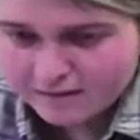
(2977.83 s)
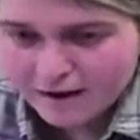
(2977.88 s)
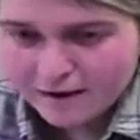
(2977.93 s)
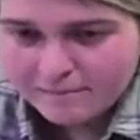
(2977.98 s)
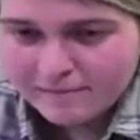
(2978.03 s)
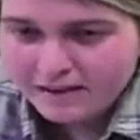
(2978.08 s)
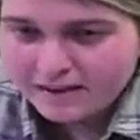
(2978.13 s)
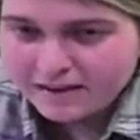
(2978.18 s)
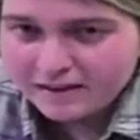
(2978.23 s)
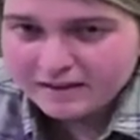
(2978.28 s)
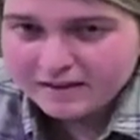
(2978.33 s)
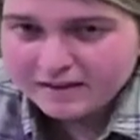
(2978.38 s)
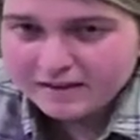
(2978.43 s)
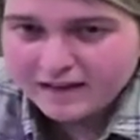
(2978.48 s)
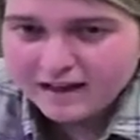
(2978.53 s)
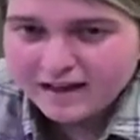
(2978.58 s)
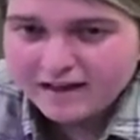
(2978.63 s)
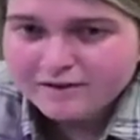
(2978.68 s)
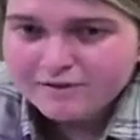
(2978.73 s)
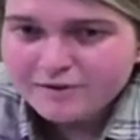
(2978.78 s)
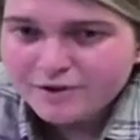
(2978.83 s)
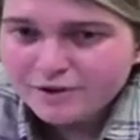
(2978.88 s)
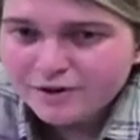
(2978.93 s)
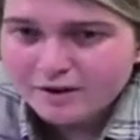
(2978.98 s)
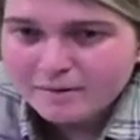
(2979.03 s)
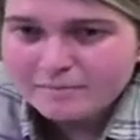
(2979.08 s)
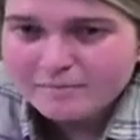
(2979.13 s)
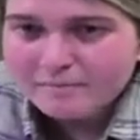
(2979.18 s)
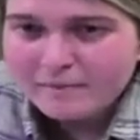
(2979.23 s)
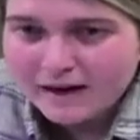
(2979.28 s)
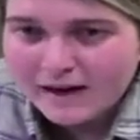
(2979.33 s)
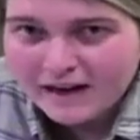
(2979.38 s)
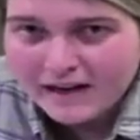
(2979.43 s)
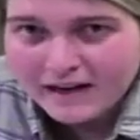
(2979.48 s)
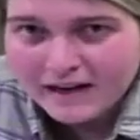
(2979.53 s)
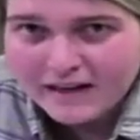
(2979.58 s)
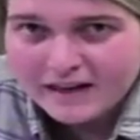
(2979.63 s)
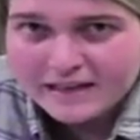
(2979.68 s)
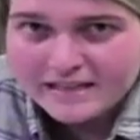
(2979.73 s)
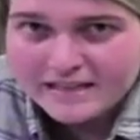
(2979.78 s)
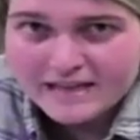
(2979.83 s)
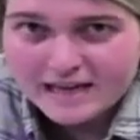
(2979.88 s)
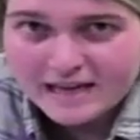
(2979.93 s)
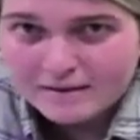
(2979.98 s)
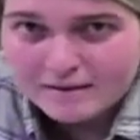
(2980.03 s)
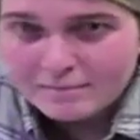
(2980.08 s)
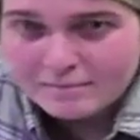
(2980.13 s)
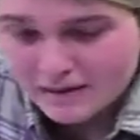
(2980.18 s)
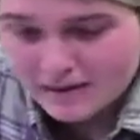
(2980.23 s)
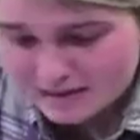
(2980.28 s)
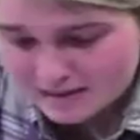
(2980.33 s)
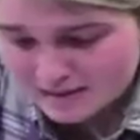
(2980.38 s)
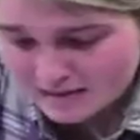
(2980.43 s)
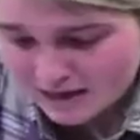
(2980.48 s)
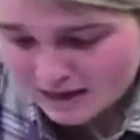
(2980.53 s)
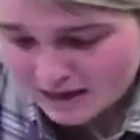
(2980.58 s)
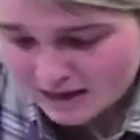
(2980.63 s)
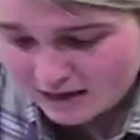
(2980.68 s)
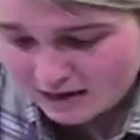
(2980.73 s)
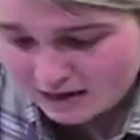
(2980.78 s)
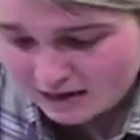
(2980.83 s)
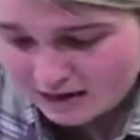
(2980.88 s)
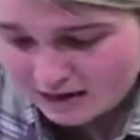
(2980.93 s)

I mean, if you can buy Italian pasta,